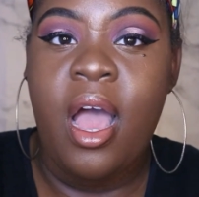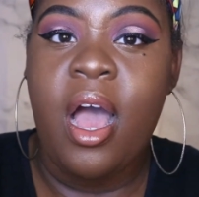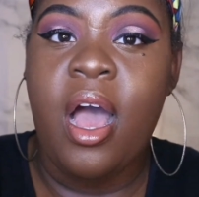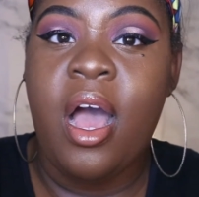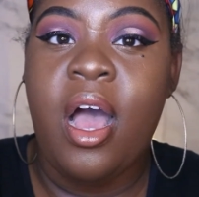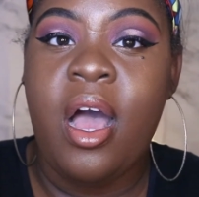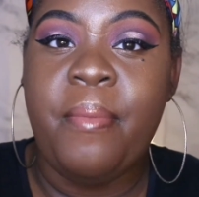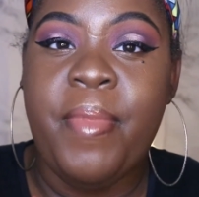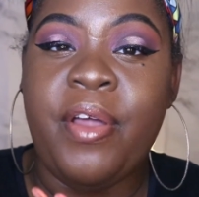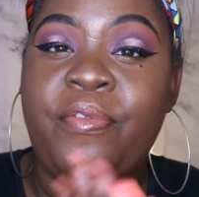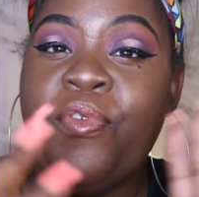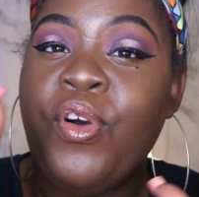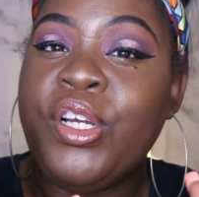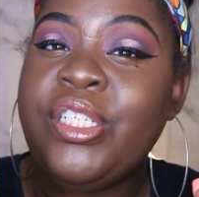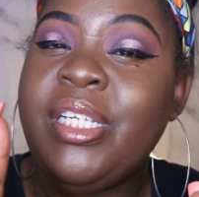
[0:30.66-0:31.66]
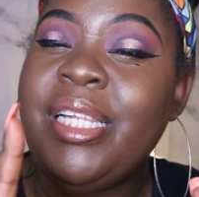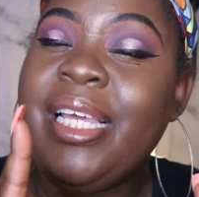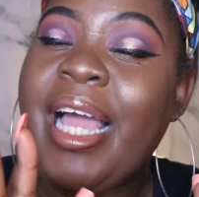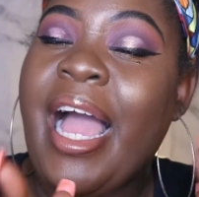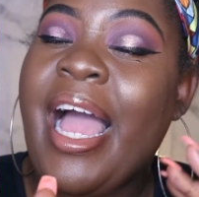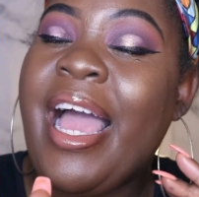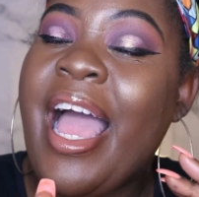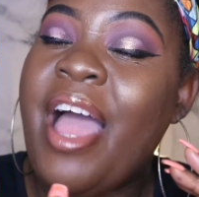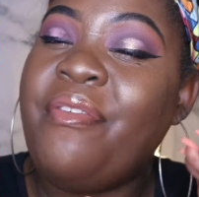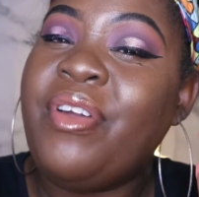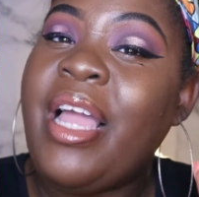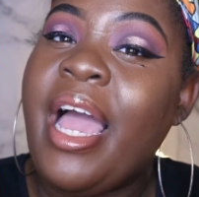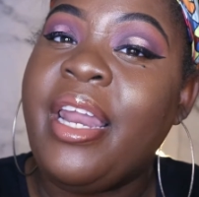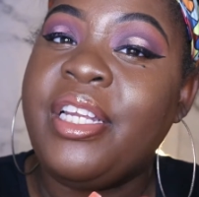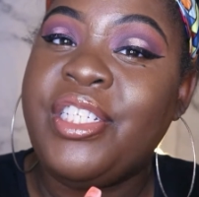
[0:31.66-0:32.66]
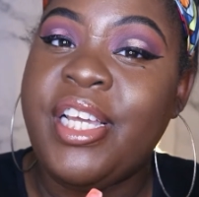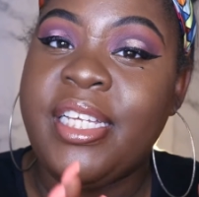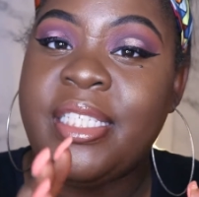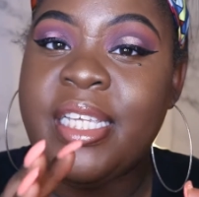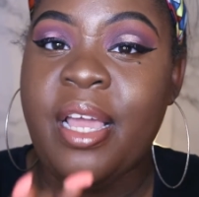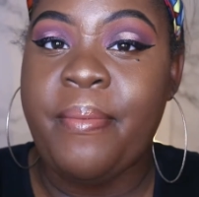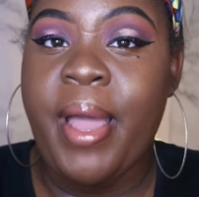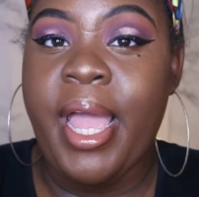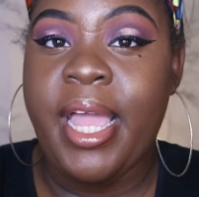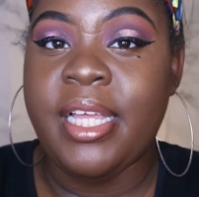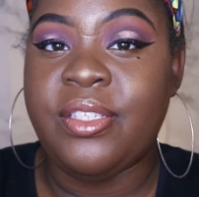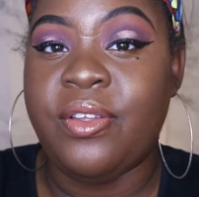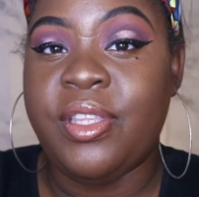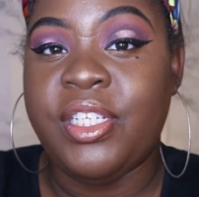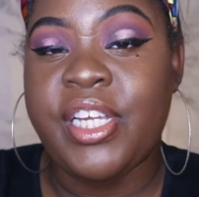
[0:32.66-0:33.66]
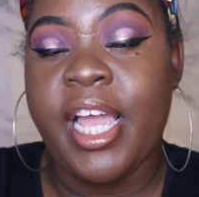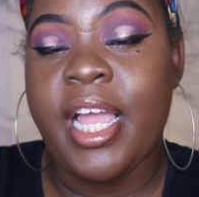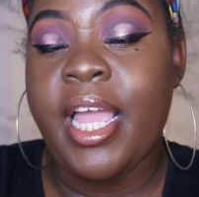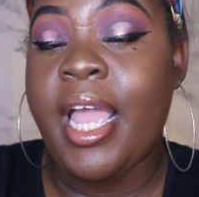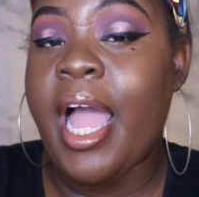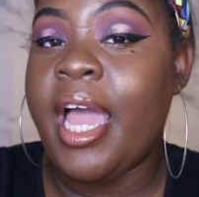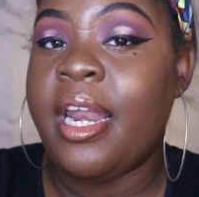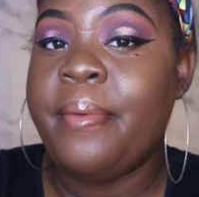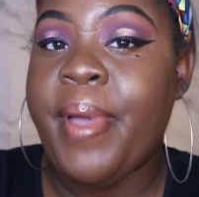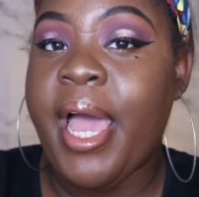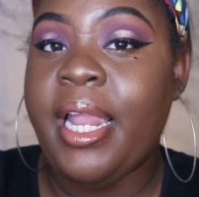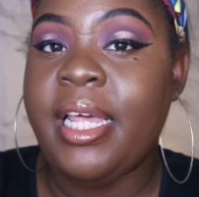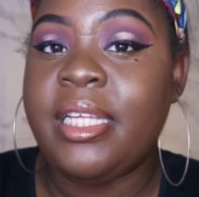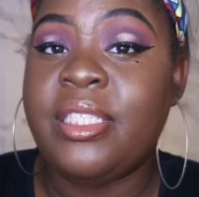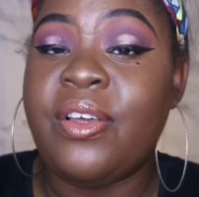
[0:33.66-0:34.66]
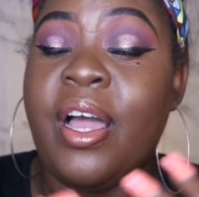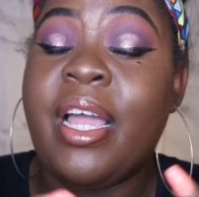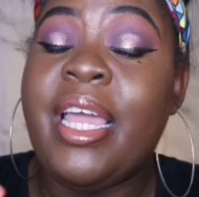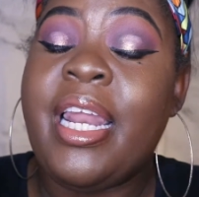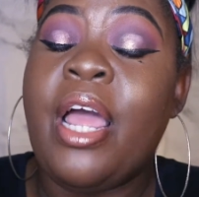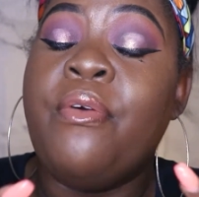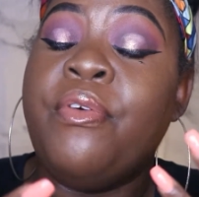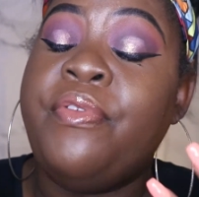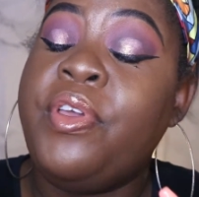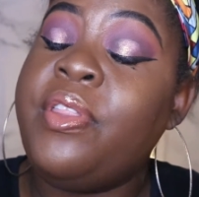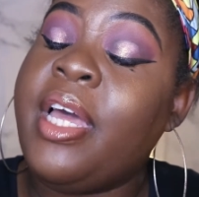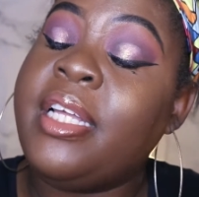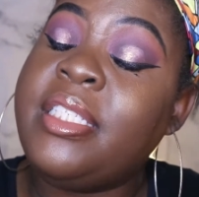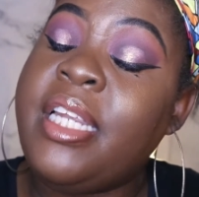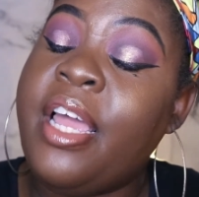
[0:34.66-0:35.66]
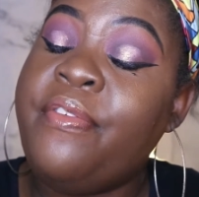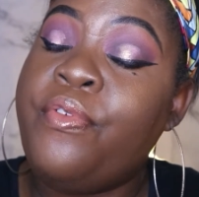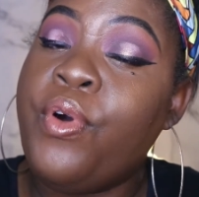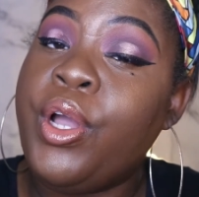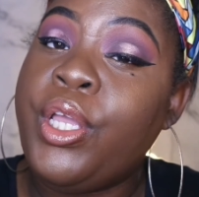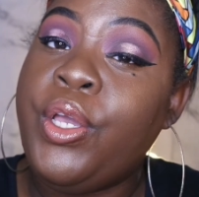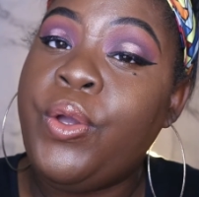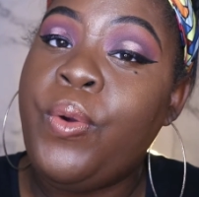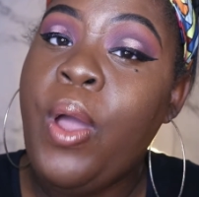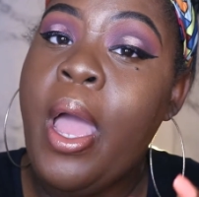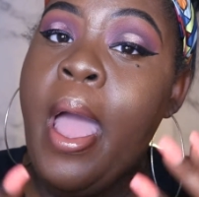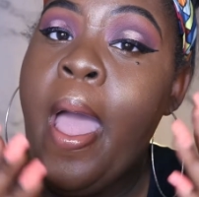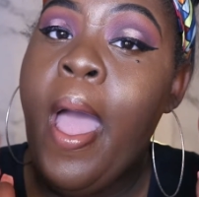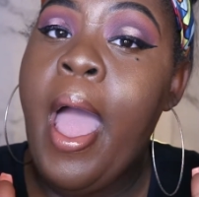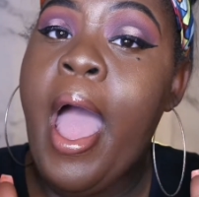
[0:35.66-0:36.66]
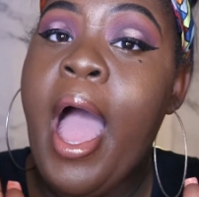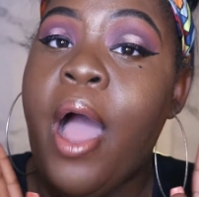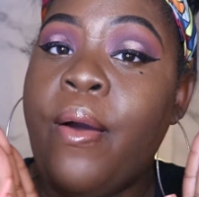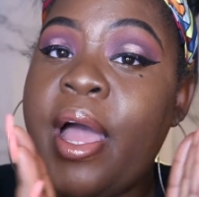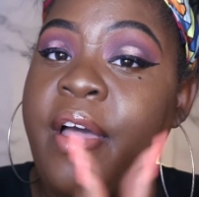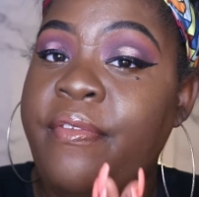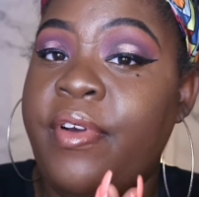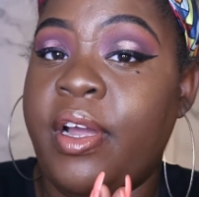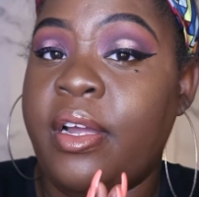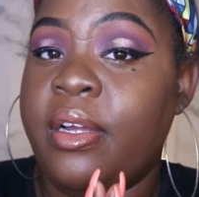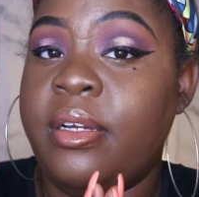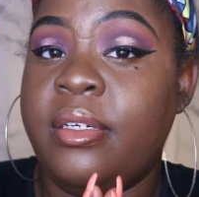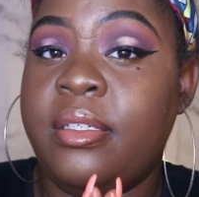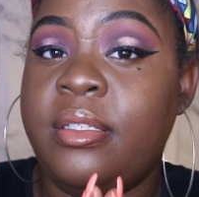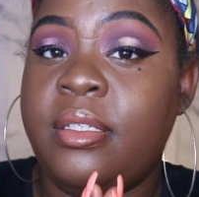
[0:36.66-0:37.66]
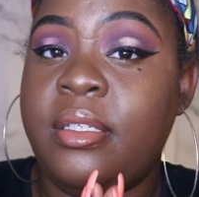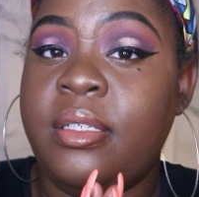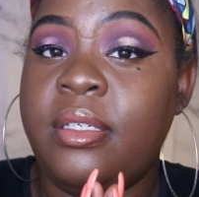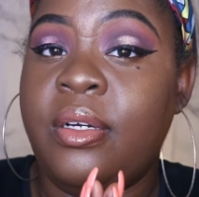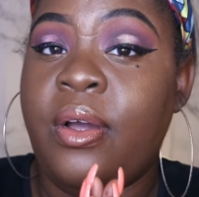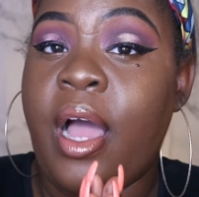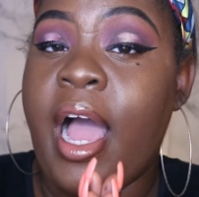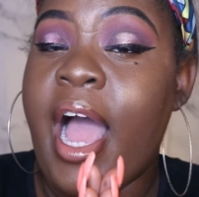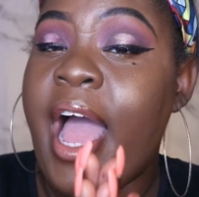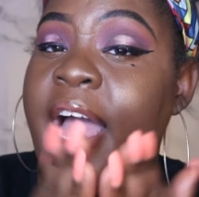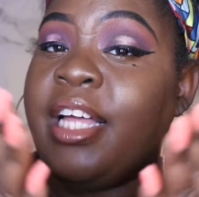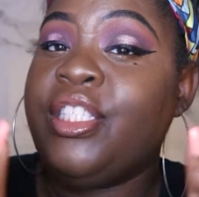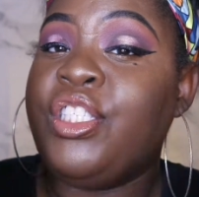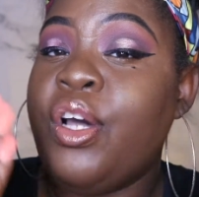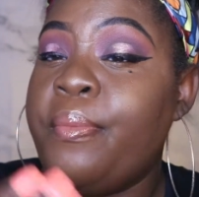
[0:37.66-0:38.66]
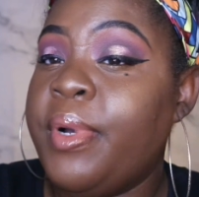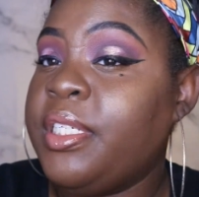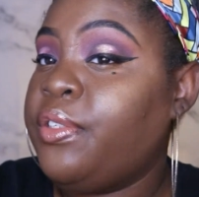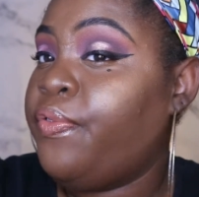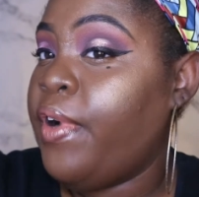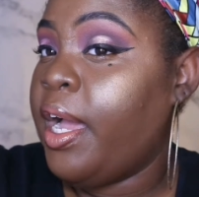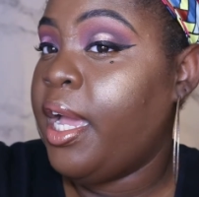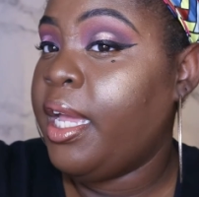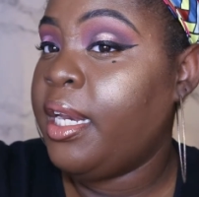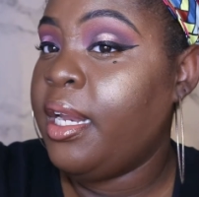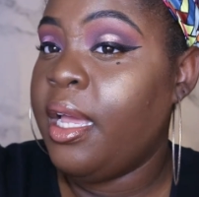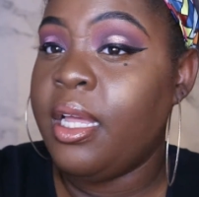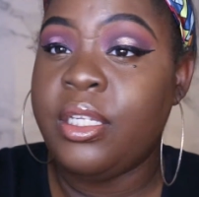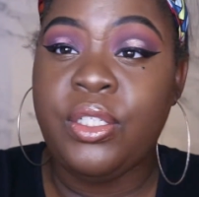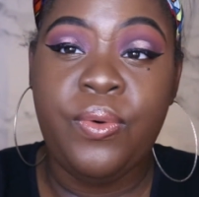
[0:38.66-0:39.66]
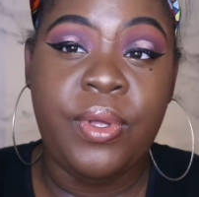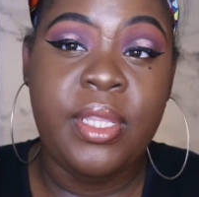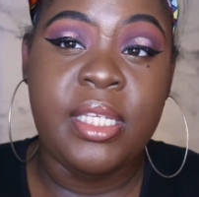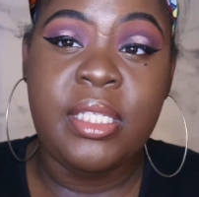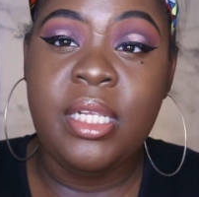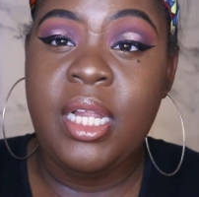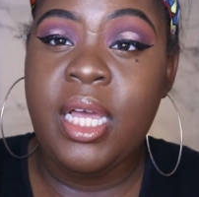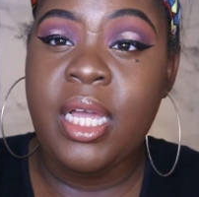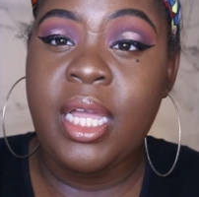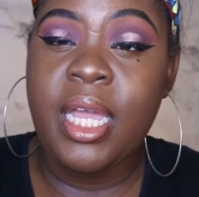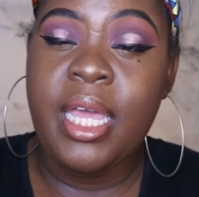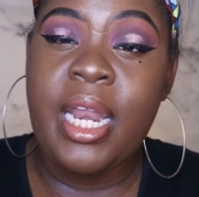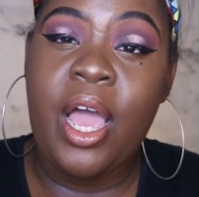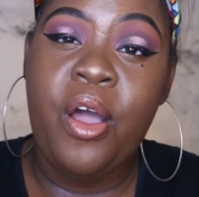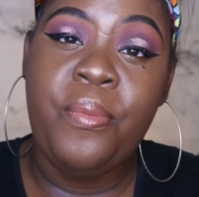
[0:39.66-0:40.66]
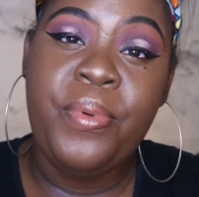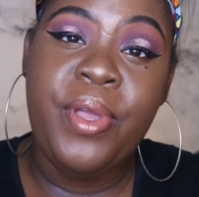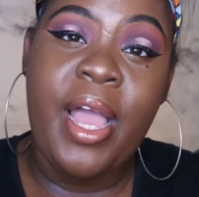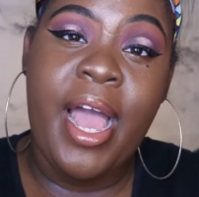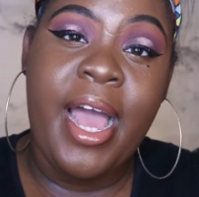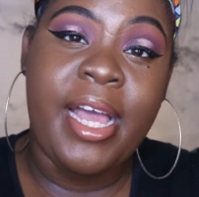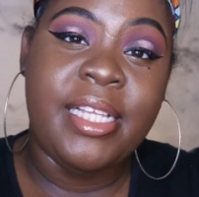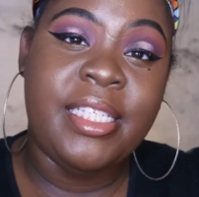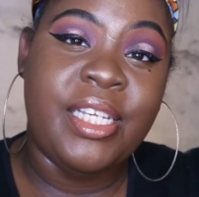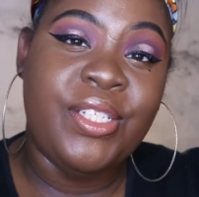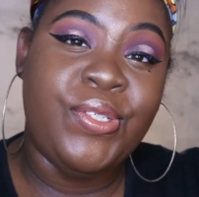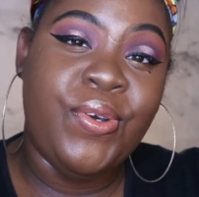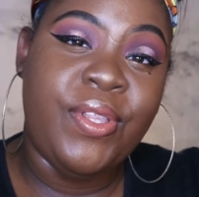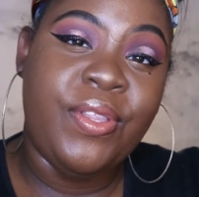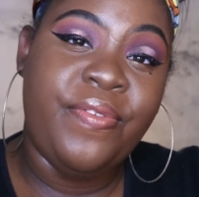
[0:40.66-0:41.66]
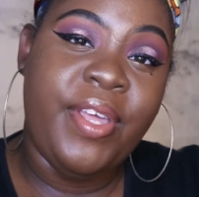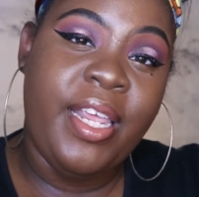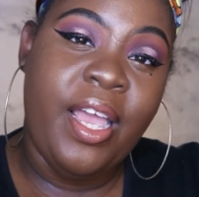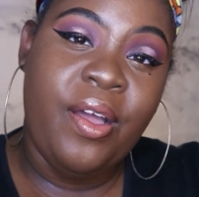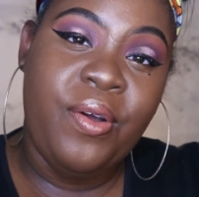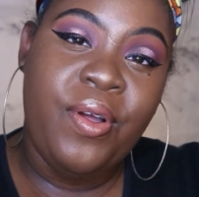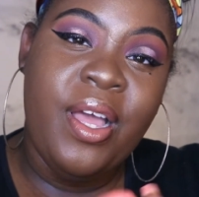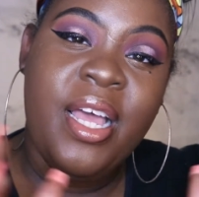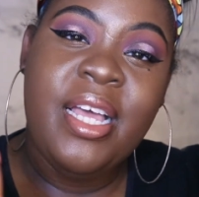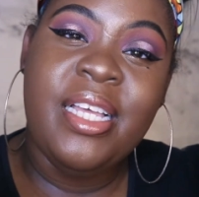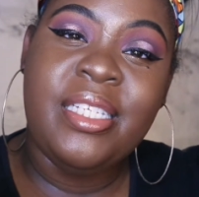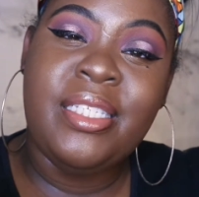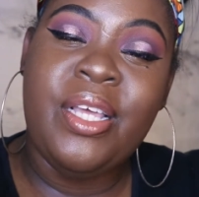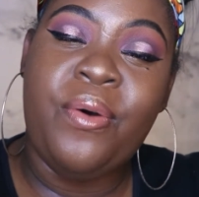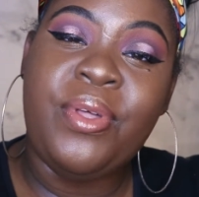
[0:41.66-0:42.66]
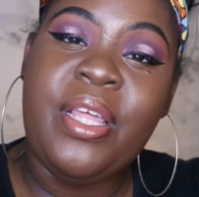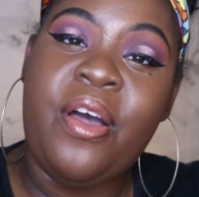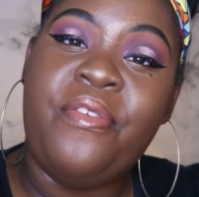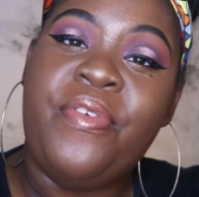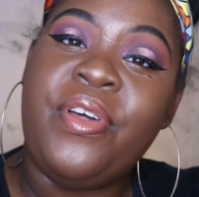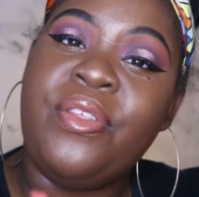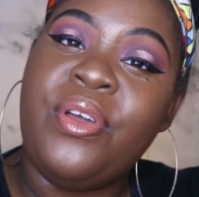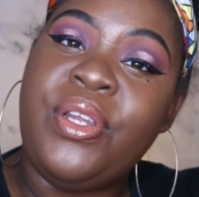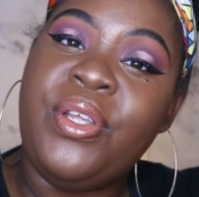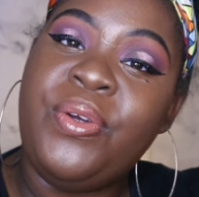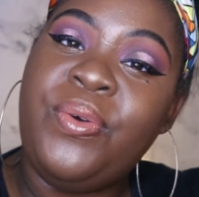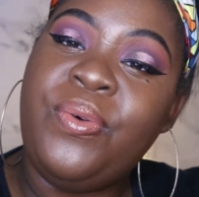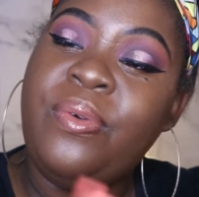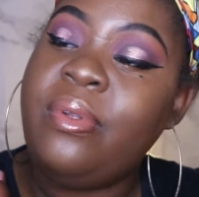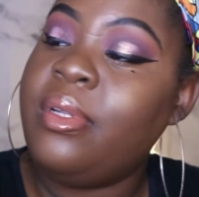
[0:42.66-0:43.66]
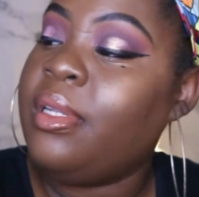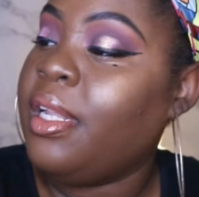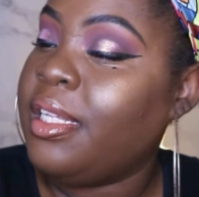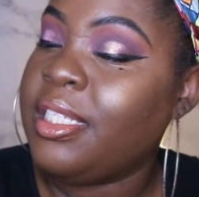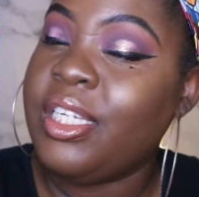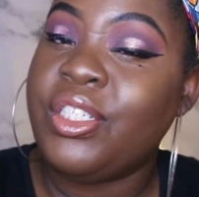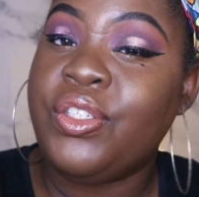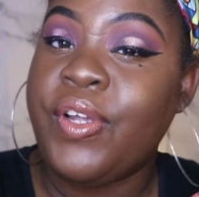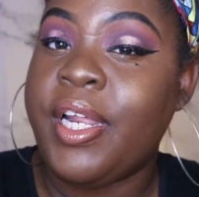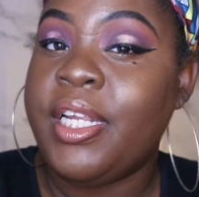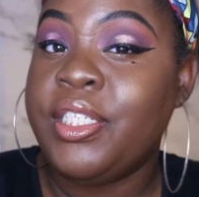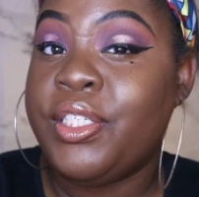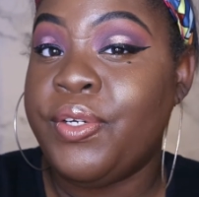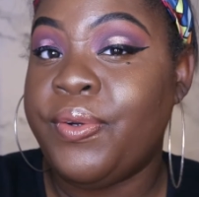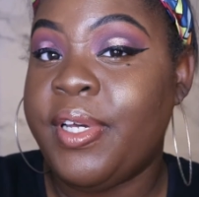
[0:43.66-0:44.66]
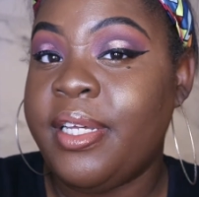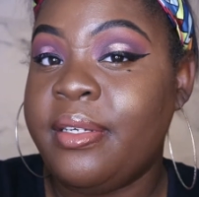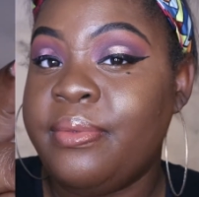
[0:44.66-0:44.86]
Unfortunately, I haven't gotten a chance to get my hands on the Jackie Aina palette, so I cannot review that today for you. However, I had so much fun doing this look, and I hope you guys enjoy the video. So without further ado, let's get straight into it.